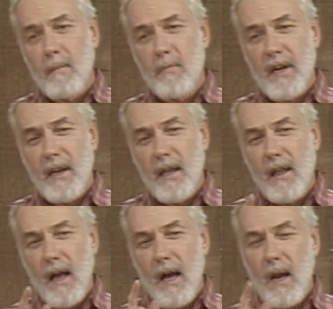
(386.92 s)
but
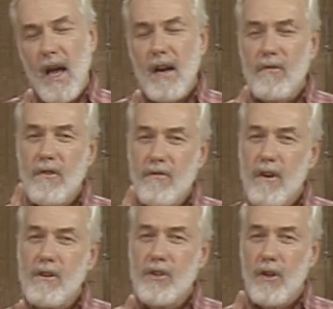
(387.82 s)
a lot of the
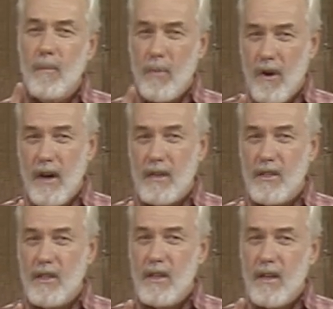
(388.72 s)
functional
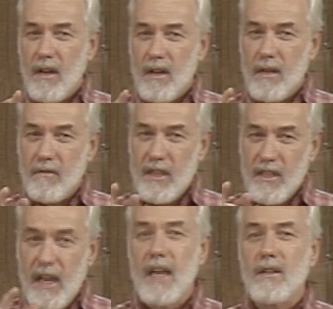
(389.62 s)
parts of
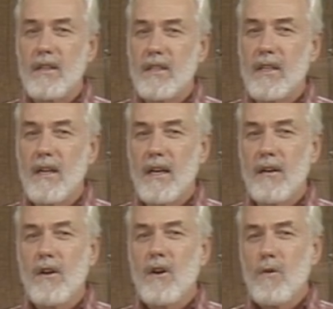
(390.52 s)
this handle
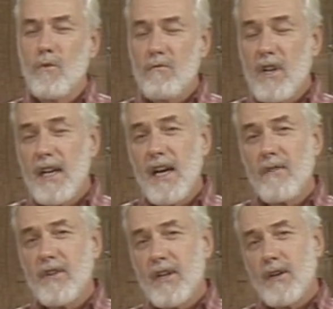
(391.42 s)
design will really
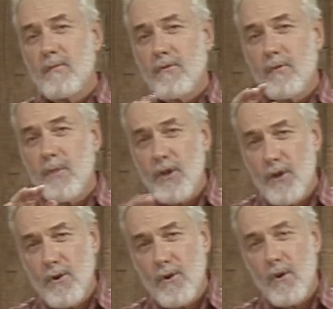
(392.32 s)
have to come from
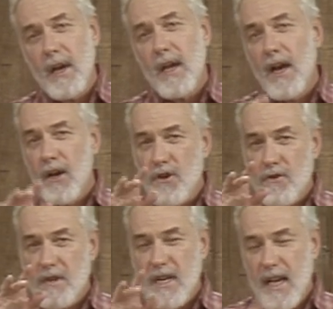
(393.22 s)
you and
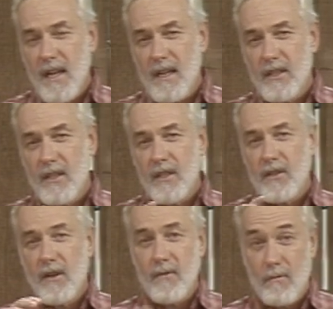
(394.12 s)
your
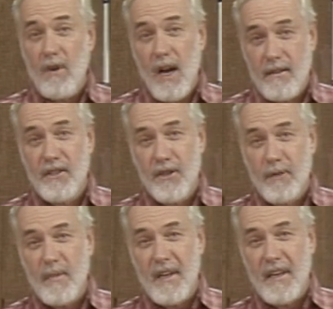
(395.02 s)
analysis of the rod that
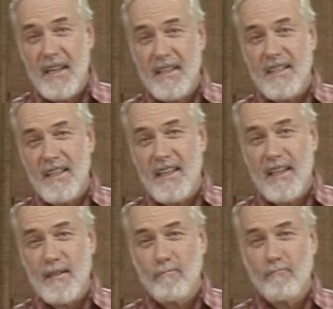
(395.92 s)
you're building and
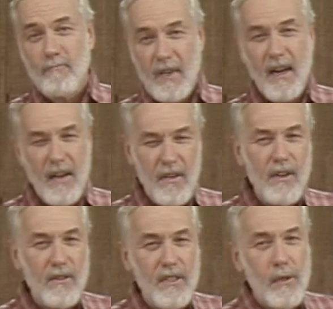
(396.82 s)
designing. I
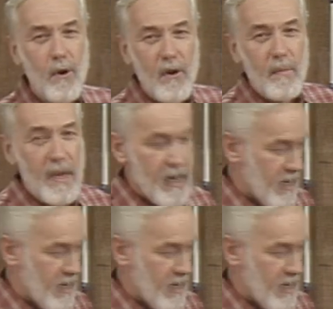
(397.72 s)
think you'll see what we mean